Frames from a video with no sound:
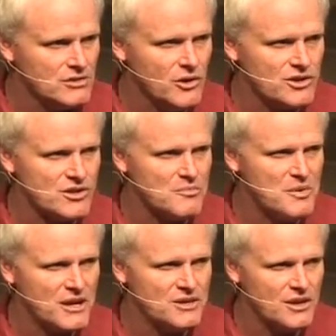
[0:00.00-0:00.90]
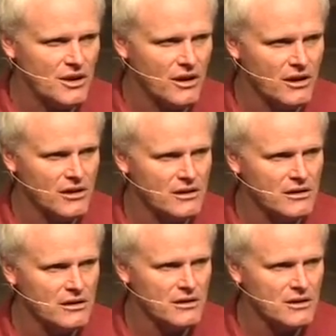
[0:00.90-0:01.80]
Come on, it's a big deal.
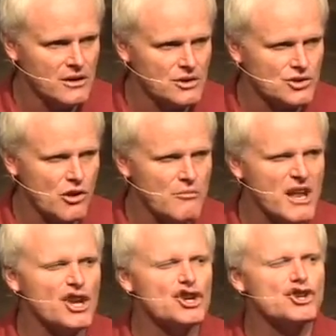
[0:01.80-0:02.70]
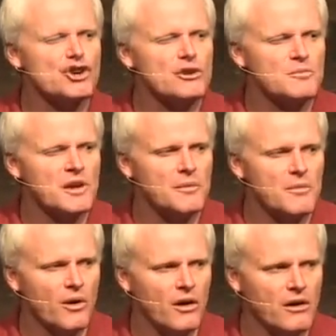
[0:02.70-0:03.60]
So many good
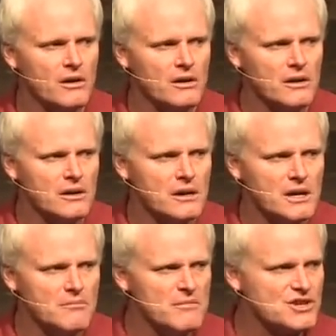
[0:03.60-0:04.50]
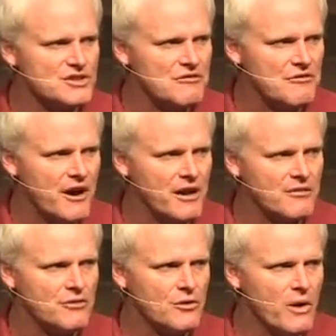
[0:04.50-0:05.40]
people get
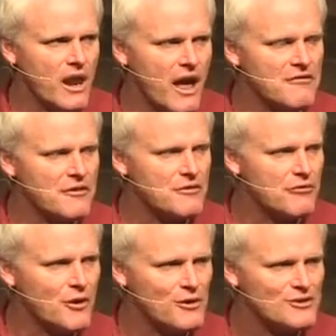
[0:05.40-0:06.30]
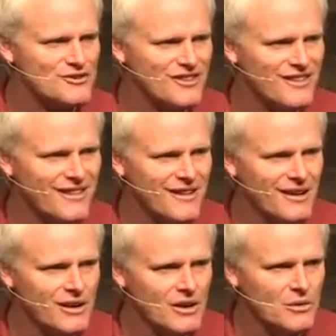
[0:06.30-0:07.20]
misdefined through the way life unfolds
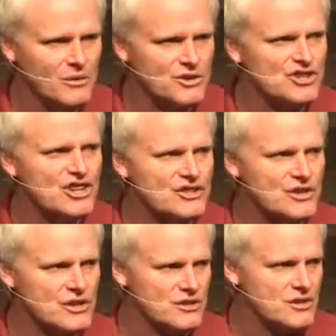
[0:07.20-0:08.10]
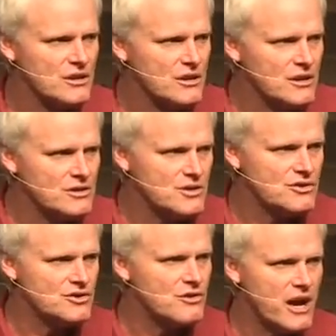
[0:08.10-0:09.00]
when Jesus is
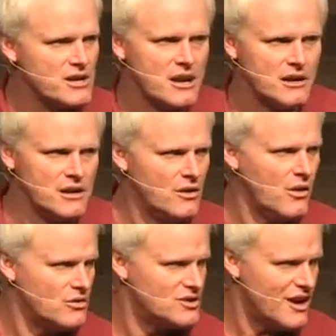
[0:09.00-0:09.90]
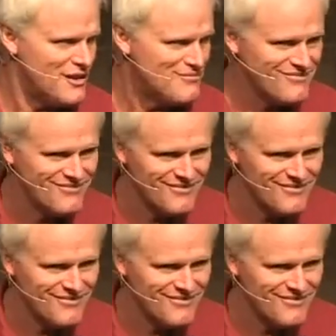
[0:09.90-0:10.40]
their true identity the whole time.